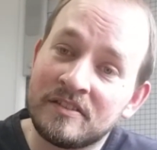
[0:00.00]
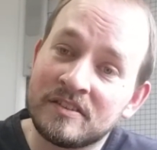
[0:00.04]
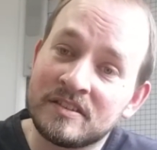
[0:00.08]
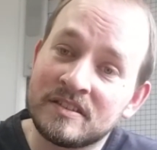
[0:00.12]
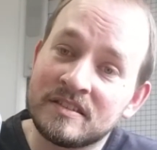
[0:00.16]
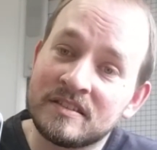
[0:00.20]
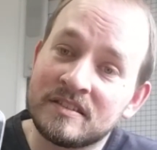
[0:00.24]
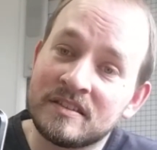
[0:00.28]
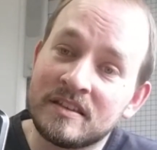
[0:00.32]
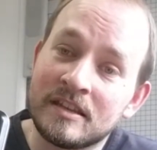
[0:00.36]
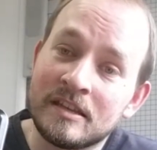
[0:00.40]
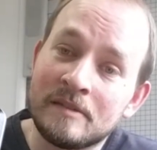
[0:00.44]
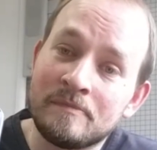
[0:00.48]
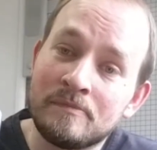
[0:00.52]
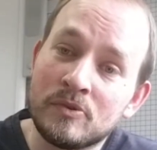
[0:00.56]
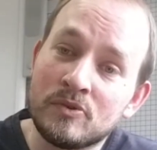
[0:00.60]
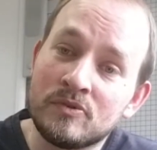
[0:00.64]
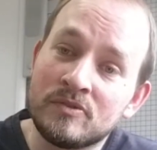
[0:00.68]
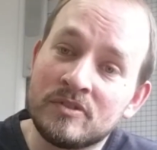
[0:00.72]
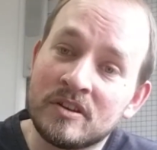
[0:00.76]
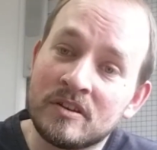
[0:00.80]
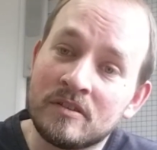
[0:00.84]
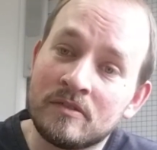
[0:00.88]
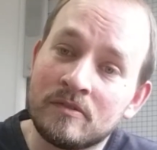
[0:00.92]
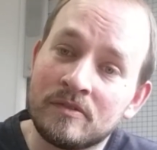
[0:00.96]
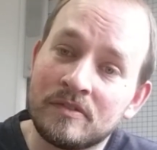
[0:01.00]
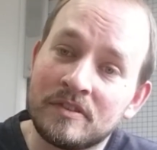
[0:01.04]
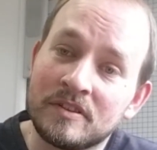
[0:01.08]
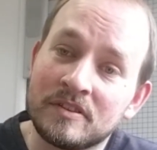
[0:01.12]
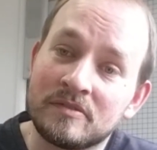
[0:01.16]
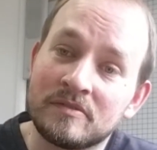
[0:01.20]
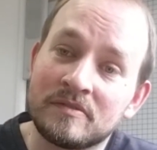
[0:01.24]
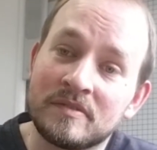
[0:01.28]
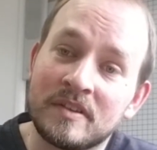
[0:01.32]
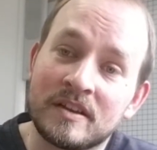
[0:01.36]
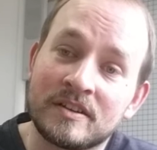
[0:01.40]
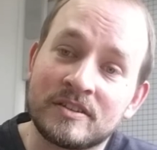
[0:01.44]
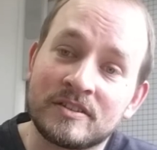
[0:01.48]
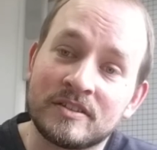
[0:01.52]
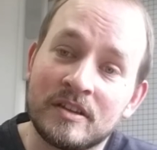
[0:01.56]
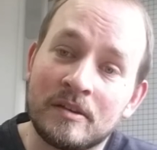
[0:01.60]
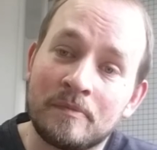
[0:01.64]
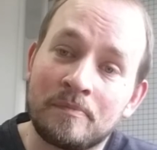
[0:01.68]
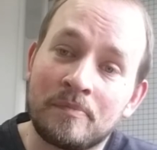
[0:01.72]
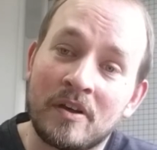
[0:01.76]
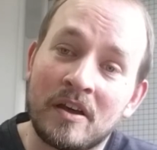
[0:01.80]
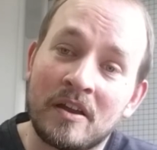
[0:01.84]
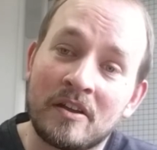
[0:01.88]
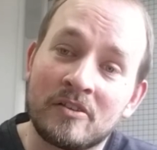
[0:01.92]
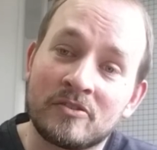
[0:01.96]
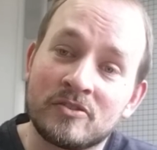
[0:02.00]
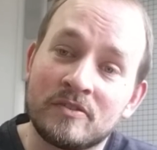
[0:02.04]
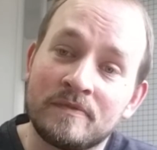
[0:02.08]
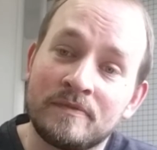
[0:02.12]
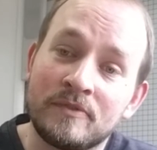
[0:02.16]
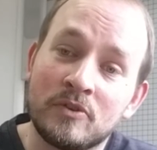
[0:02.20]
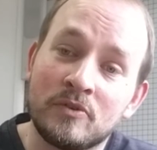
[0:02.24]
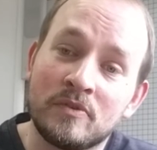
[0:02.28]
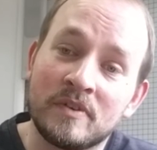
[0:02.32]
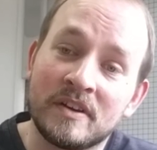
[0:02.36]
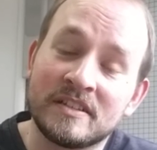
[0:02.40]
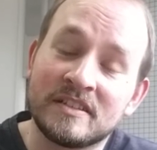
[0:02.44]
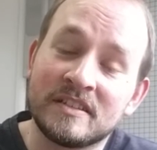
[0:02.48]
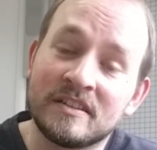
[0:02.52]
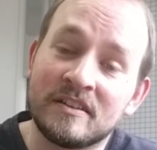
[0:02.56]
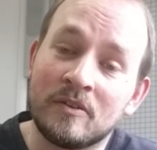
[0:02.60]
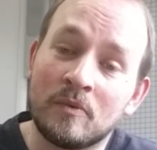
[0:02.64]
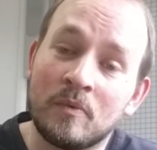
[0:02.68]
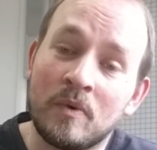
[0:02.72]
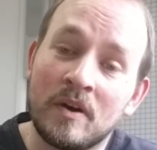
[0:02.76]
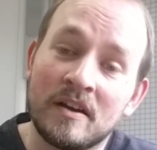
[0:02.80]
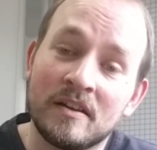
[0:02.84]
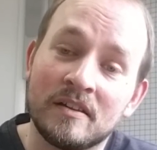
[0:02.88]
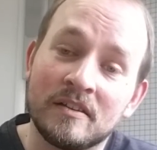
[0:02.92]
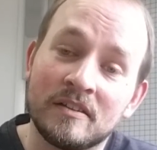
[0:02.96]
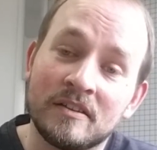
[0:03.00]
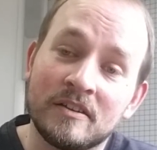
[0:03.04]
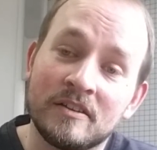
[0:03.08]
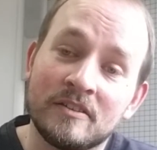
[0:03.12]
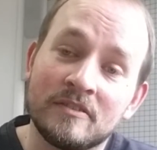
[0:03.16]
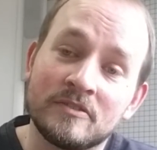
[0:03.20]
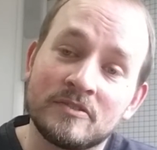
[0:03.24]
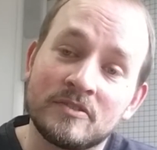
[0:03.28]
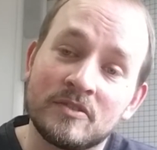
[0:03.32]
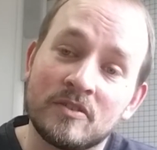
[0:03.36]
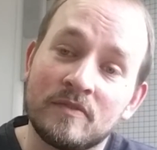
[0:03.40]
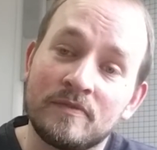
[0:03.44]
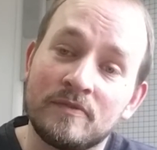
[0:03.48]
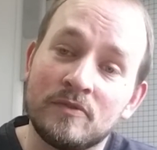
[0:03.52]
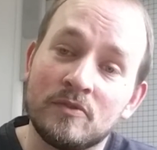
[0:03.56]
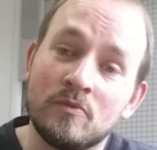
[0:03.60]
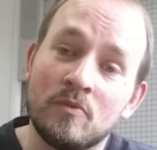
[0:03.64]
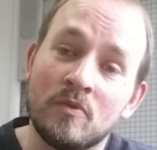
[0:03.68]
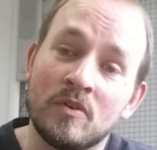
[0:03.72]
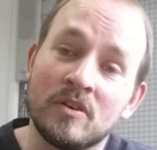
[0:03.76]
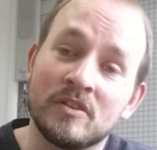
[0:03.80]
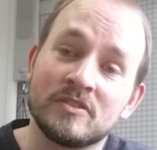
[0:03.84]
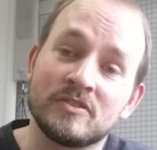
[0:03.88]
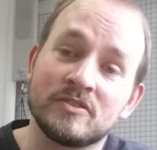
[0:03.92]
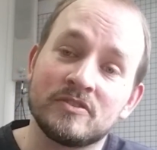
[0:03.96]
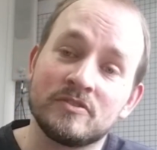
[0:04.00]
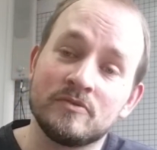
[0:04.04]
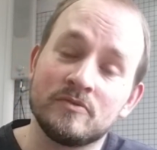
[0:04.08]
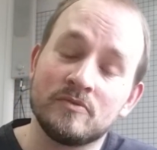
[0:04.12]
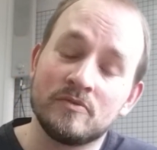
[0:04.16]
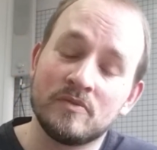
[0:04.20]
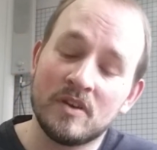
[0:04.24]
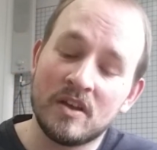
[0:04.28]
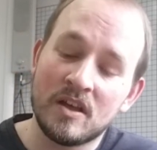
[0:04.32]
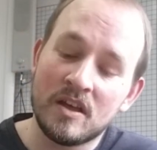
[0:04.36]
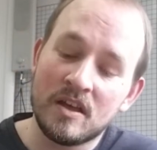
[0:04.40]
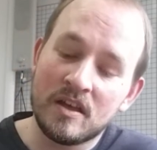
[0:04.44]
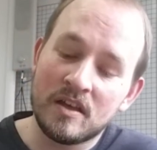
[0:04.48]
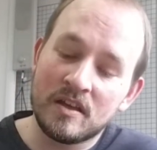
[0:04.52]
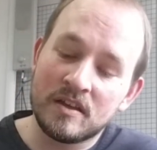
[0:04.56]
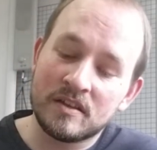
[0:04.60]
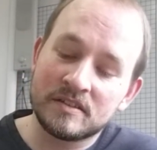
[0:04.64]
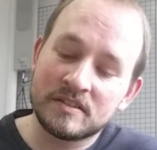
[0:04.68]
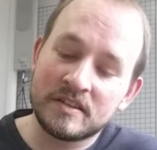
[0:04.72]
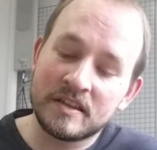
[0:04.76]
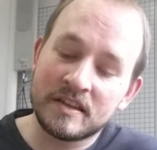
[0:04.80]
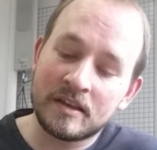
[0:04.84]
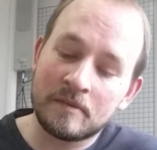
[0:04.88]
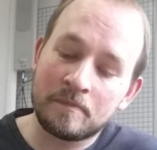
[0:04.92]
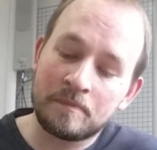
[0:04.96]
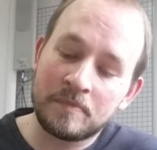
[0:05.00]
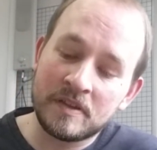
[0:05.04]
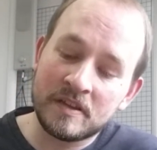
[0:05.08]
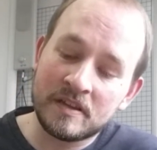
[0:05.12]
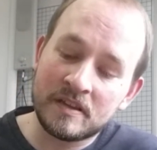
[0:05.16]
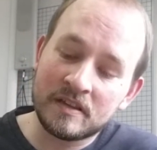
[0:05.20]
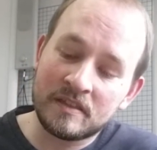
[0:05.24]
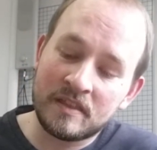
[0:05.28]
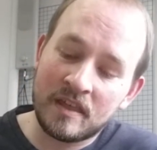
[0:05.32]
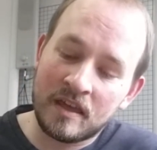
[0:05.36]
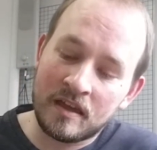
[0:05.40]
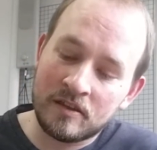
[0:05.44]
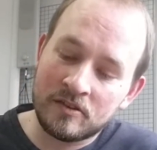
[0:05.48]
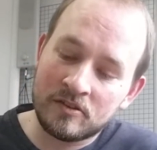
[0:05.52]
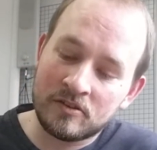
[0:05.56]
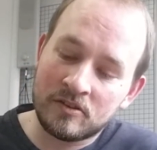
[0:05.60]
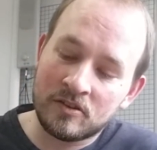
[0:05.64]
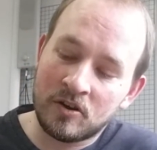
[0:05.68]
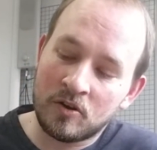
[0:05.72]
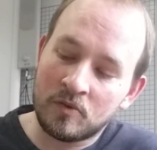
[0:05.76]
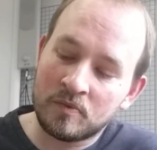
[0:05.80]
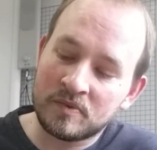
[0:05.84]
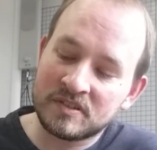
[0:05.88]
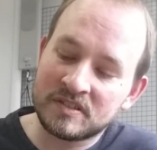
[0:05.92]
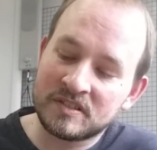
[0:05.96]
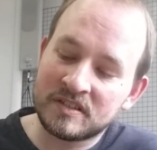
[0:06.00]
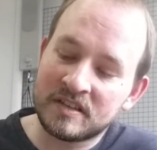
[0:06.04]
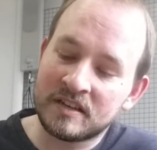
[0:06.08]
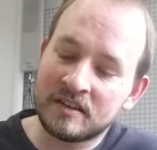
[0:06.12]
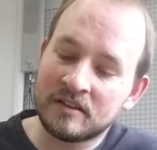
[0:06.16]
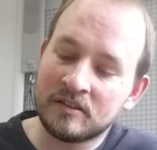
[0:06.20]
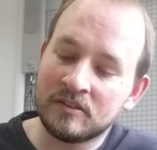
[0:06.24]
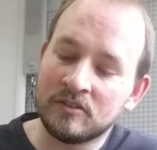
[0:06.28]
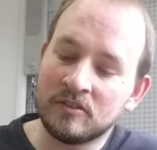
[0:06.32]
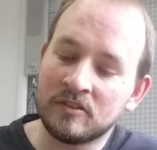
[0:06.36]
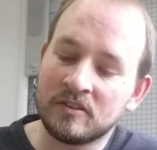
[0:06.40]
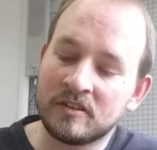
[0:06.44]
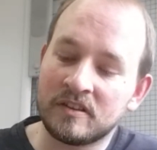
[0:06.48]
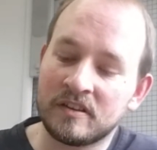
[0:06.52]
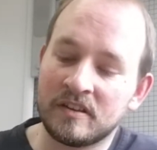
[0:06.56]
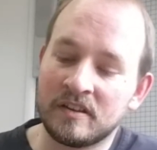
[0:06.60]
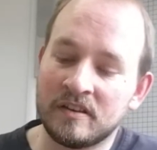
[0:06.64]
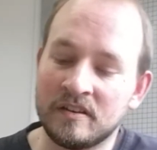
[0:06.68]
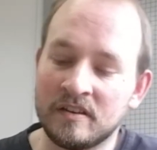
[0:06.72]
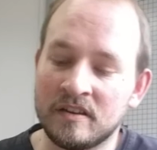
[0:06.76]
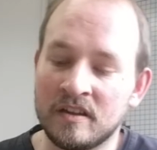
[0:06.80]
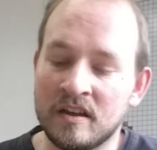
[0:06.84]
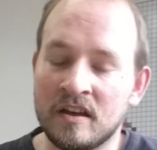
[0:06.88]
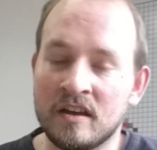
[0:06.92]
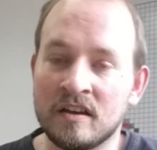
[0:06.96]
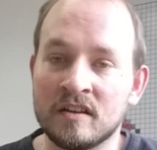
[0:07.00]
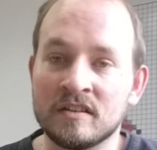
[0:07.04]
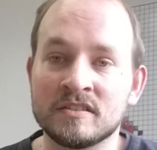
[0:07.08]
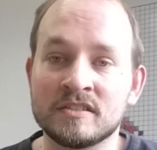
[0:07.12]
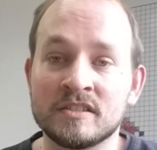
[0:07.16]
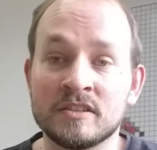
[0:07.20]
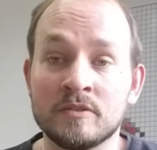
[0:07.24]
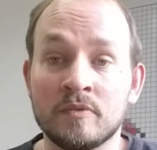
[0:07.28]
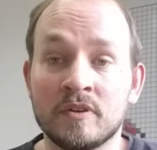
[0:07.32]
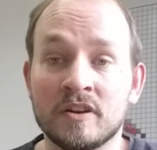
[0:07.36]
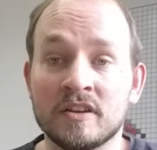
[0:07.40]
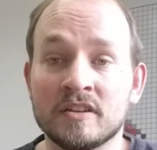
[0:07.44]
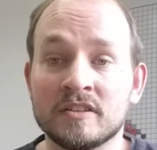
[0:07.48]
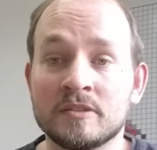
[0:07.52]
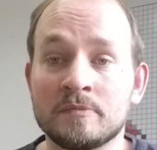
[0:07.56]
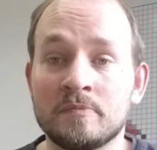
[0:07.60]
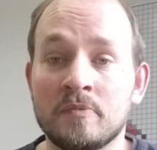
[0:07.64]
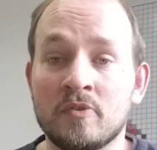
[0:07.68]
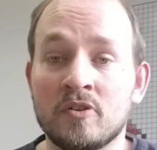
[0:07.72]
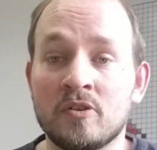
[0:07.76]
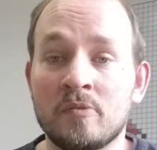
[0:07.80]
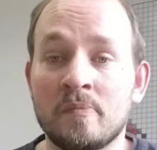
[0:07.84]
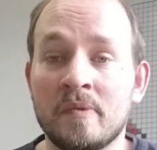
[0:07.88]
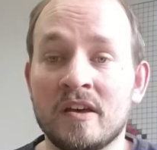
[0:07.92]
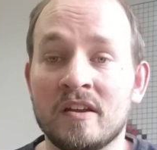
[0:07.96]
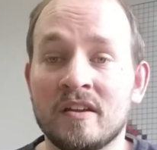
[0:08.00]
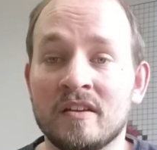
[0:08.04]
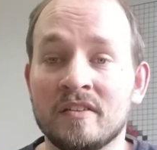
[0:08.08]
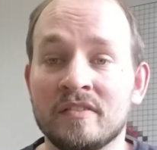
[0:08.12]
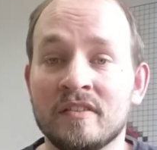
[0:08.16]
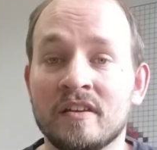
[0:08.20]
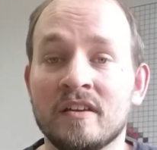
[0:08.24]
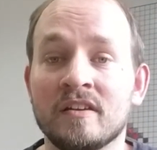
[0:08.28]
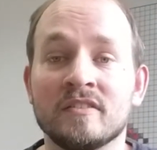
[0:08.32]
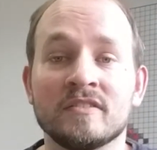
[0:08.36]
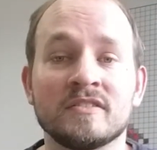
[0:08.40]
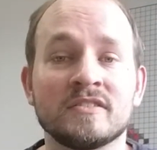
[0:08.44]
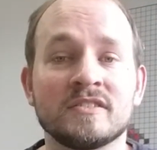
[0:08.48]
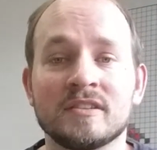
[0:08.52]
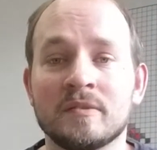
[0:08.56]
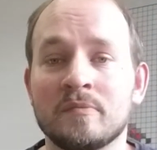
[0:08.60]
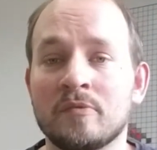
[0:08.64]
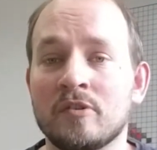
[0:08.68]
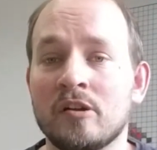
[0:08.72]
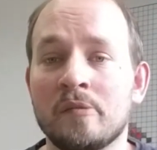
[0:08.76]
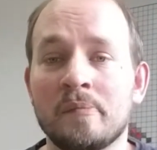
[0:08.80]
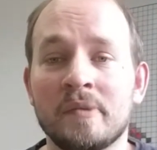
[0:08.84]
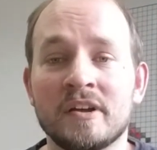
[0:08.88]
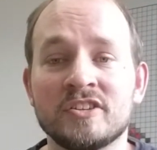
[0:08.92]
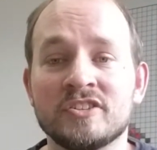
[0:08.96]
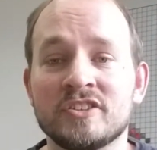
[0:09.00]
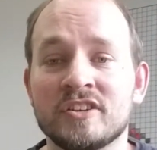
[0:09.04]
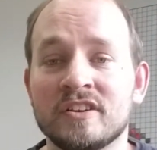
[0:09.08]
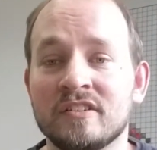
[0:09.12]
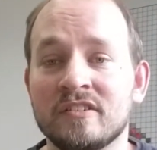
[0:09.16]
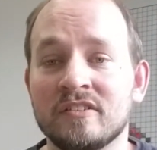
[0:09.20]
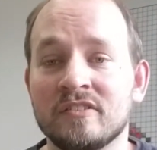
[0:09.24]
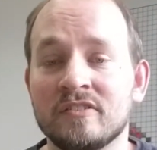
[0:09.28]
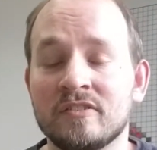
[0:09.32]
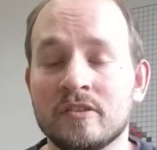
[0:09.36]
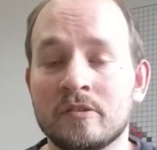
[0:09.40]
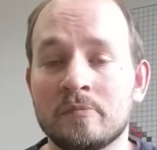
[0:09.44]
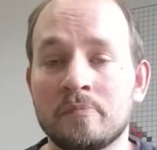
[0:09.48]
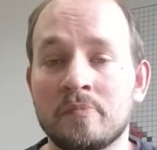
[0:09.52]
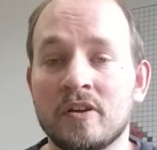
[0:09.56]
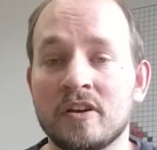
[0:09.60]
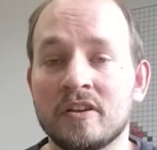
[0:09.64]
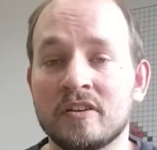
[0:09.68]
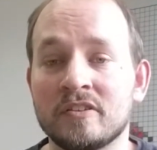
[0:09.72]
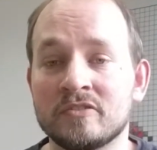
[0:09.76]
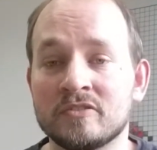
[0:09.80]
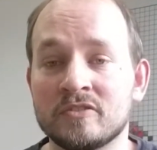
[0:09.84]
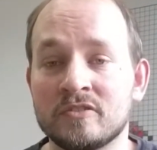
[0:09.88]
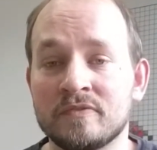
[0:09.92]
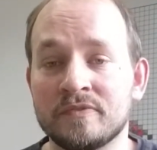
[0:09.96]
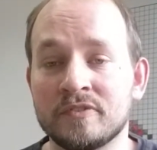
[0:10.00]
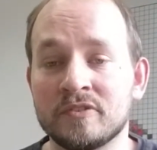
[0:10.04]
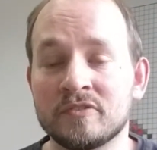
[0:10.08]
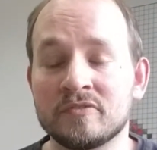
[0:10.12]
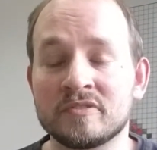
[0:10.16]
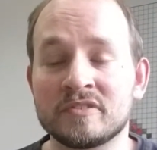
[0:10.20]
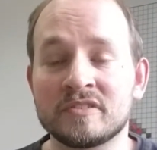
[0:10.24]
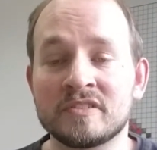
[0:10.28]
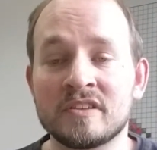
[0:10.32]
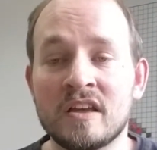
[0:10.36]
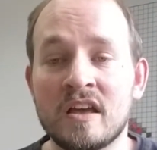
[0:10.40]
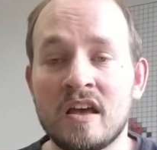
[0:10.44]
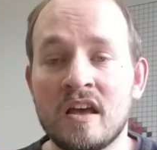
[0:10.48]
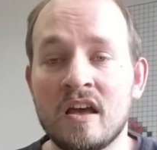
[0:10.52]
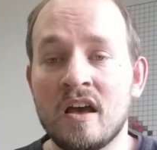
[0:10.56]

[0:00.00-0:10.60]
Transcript: This is Imuto. This was actually a product review I did a while ago, so if you want to take a peek at that, you could always take a look and see what I spoke about on there. It's somewhere on my channel under the product reviews.